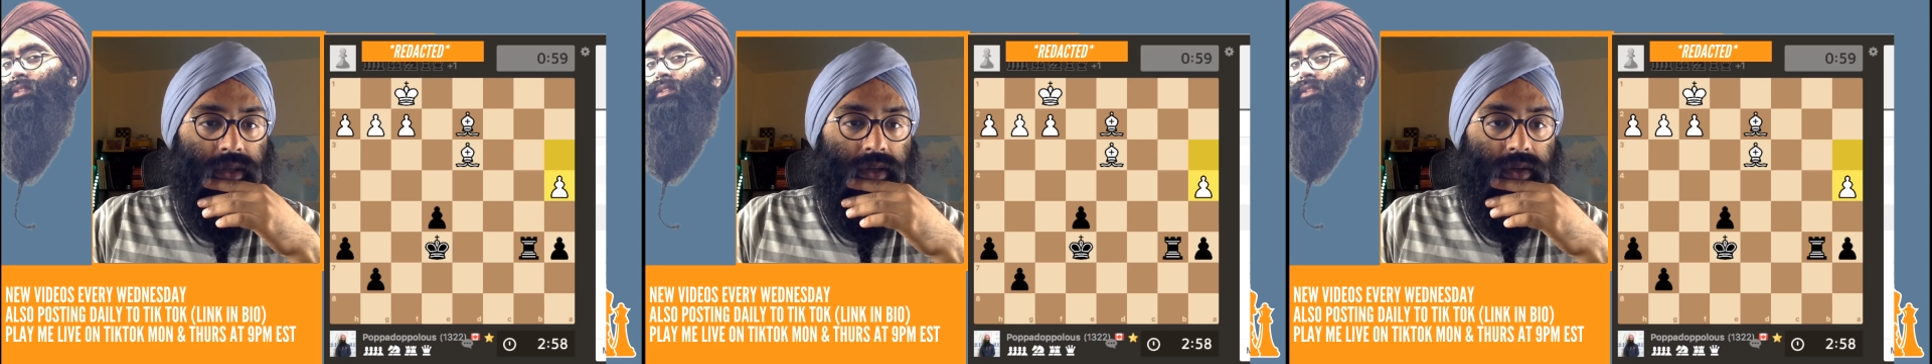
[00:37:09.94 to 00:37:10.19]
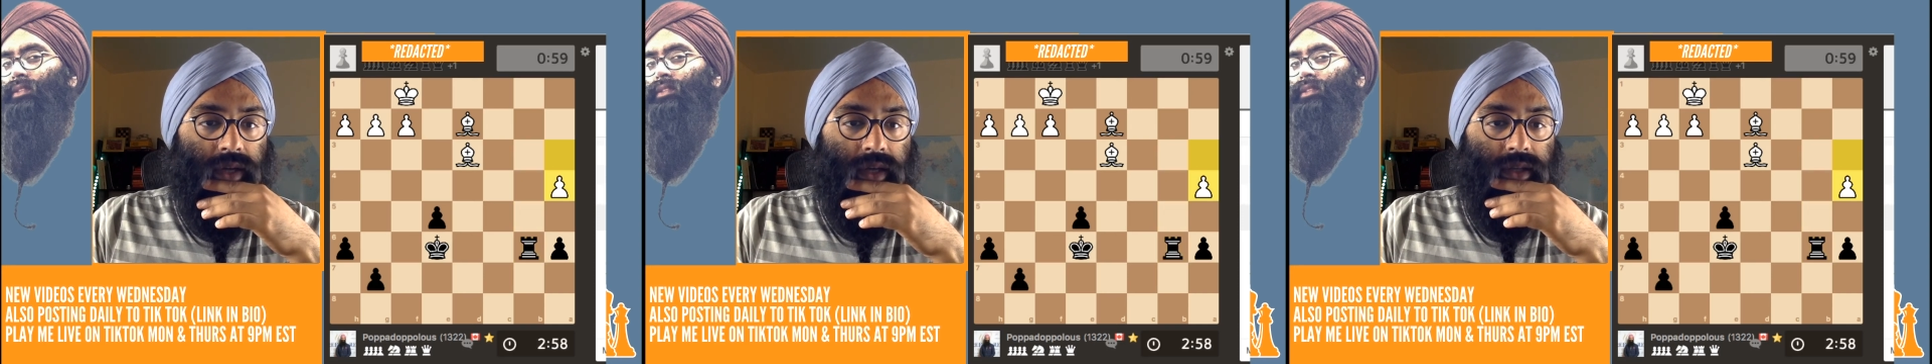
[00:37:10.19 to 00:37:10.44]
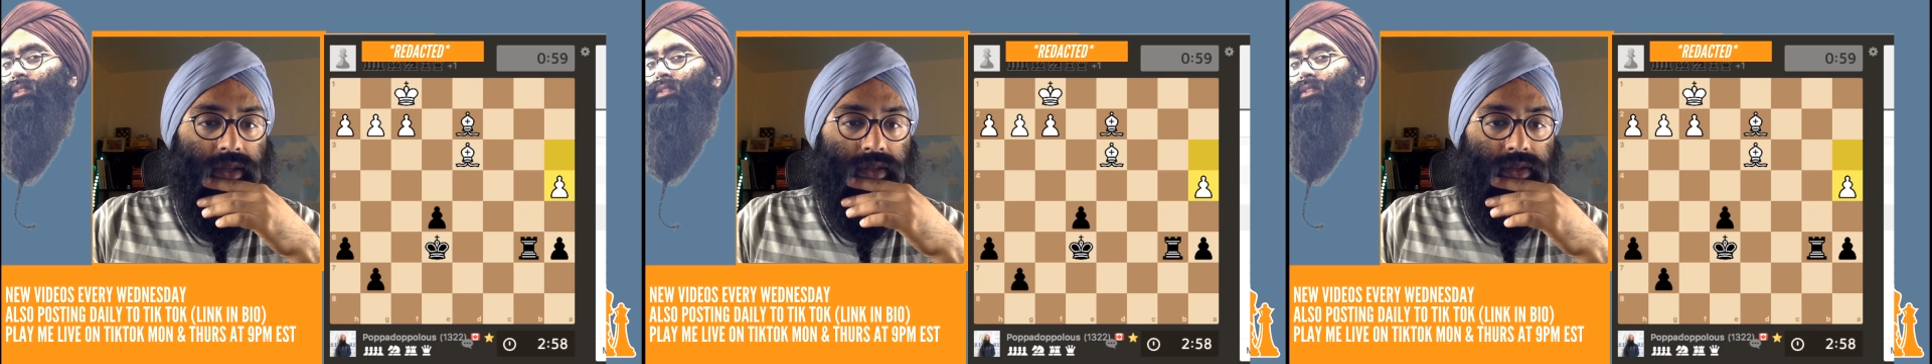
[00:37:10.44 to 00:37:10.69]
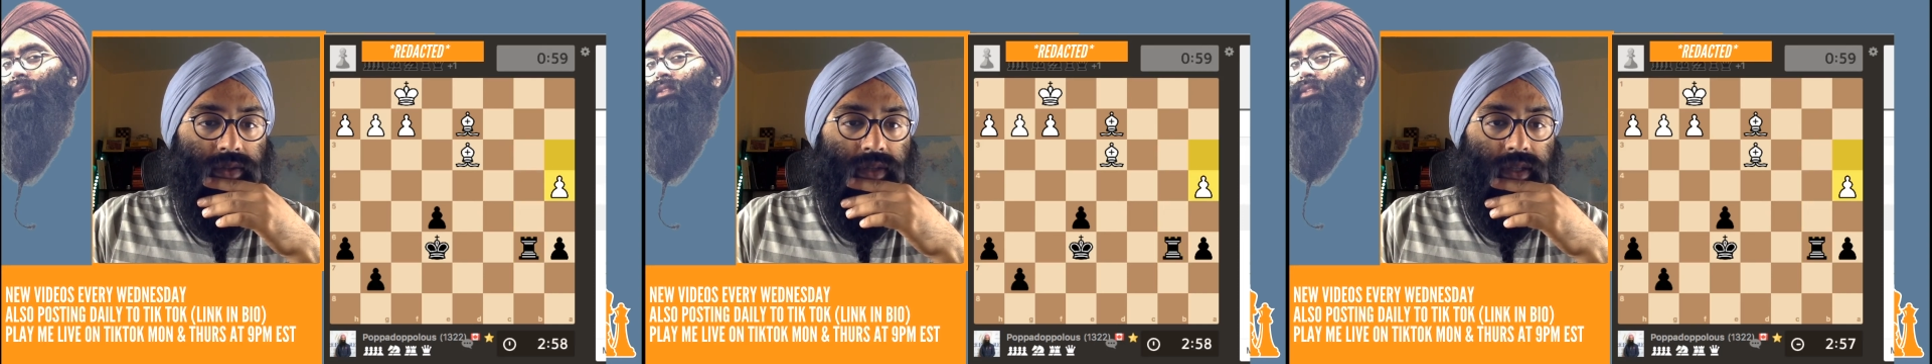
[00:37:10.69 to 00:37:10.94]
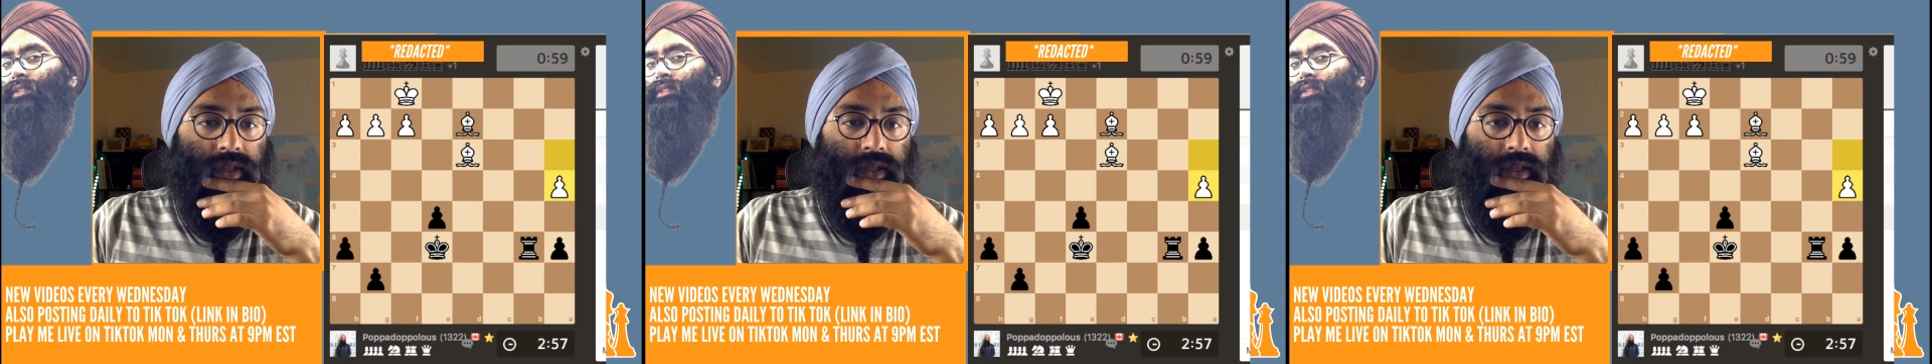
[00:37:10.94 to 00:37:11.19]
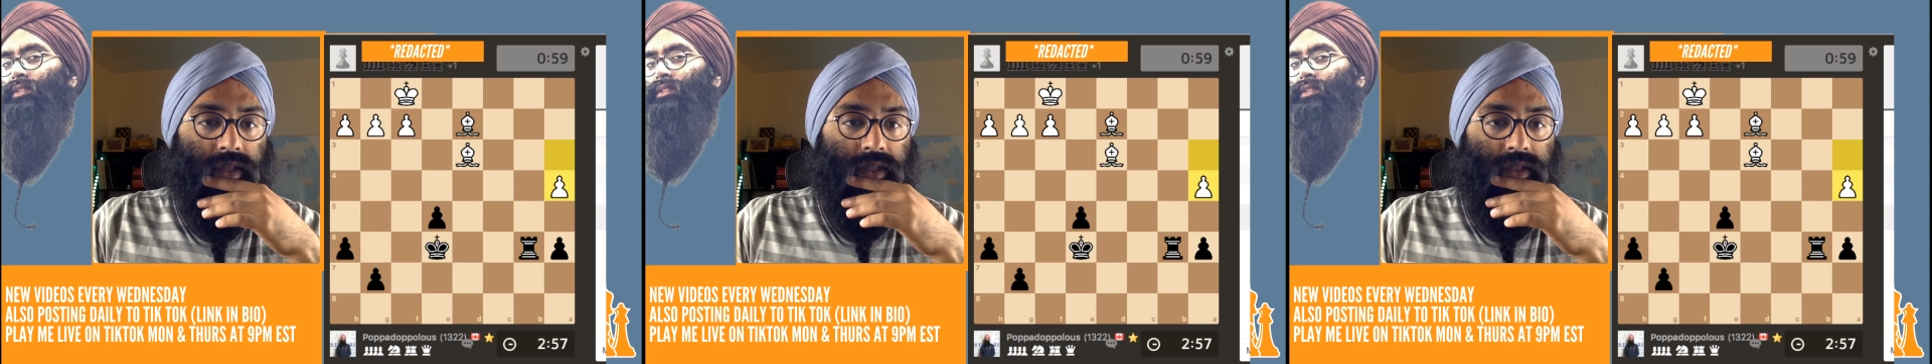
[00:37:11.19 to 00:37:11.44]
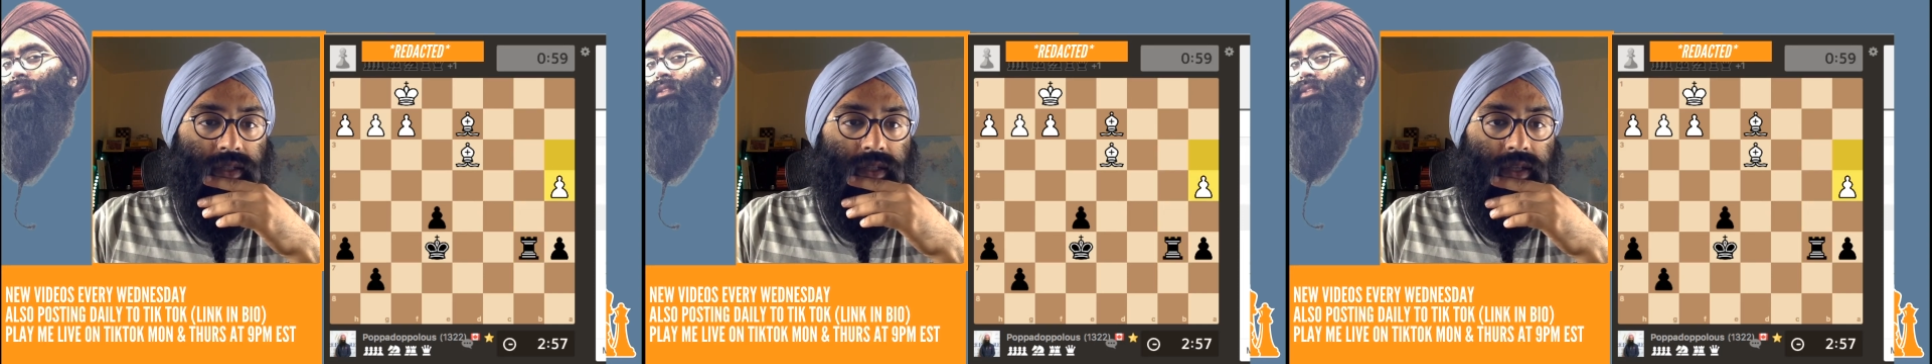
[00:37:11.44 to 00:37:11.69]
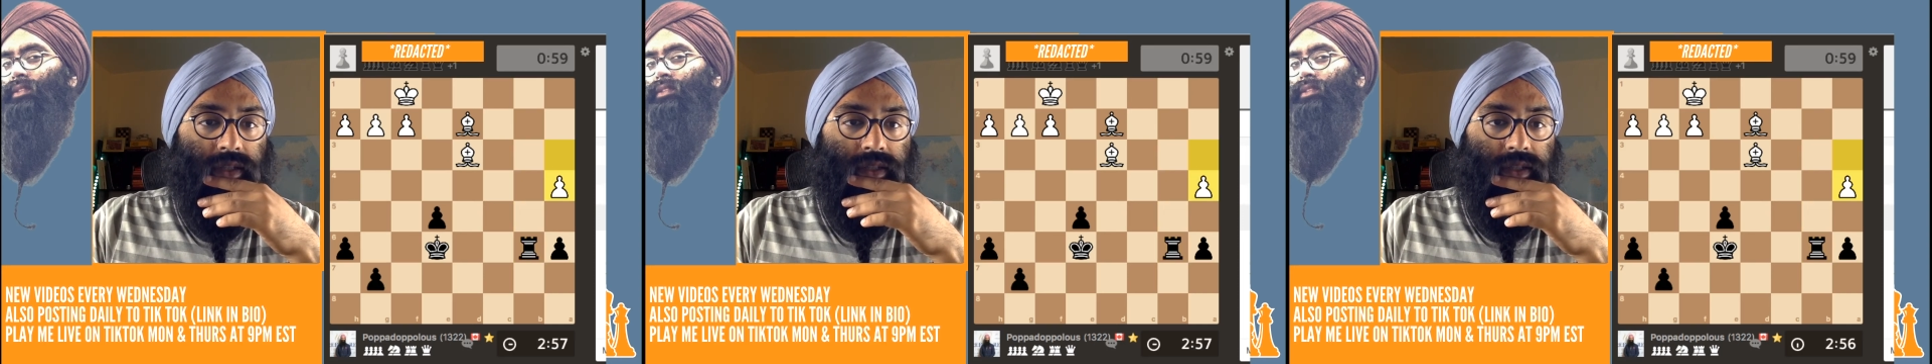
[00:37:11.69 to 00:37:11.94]
Okay, so they elected
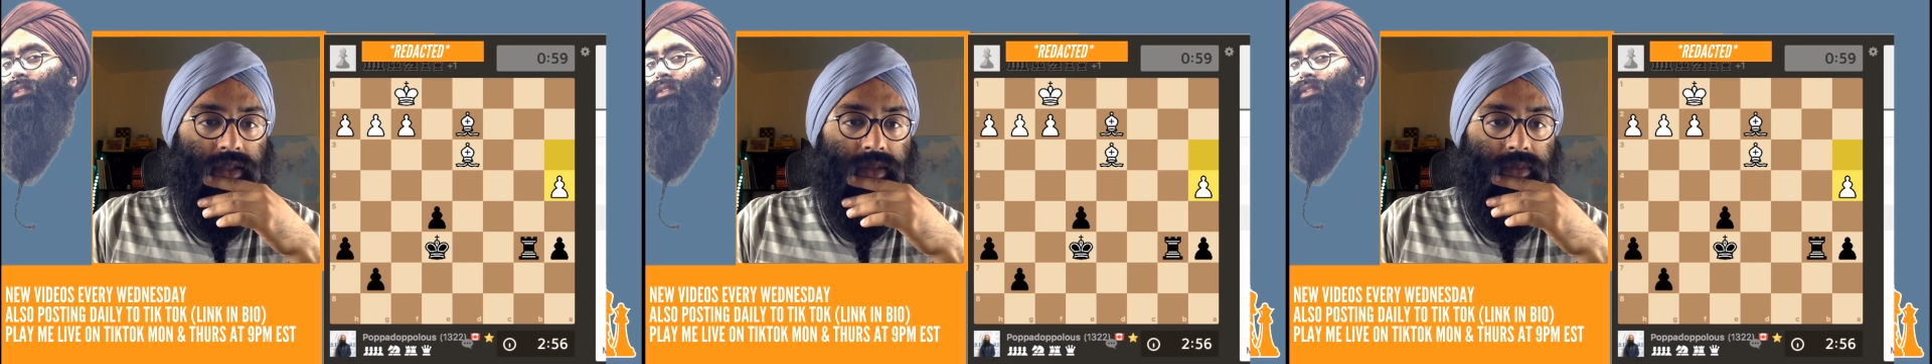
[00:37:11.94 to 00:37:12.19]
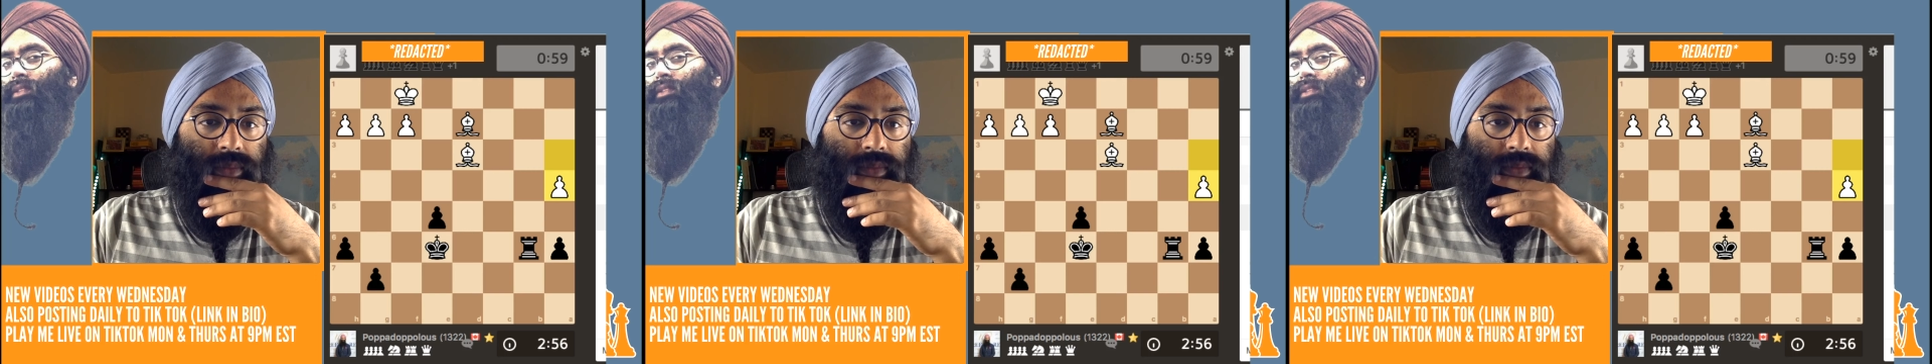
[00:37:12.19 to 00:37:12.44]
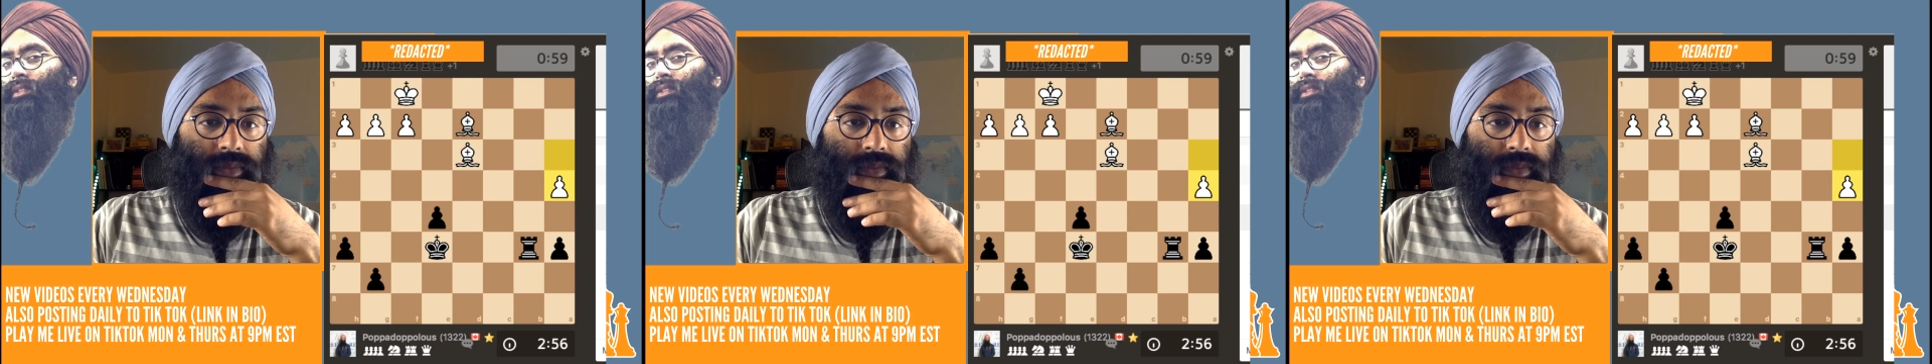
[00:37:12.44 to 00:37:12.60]
not to come